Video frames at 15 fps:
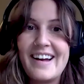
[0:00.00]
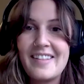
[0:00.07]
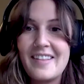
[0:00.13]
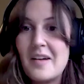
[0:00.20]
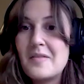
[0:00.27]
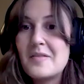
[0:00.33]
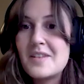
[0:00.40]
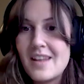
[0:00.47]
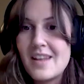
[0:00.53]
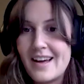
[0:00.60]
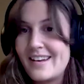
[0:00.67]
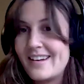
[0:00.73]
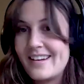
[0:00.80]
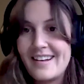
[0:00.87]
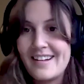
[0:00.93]
I loved
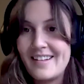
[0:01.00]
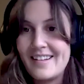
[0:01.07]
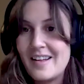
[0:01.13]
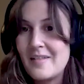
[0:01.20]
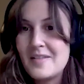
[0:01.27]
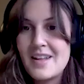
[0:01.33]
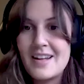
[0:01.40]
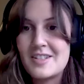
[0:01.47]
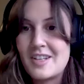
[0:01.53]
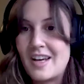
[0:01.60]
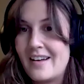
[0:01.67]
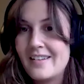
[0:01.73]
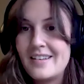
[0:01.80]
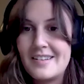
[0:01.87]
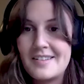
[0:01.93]
that. I loved that
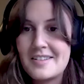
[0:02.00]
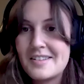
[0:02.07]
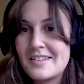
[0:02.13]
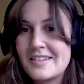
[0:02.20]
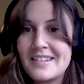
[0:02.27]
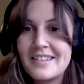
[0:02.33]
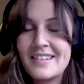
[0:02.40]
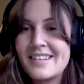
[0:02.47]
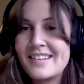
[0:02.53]
challenge.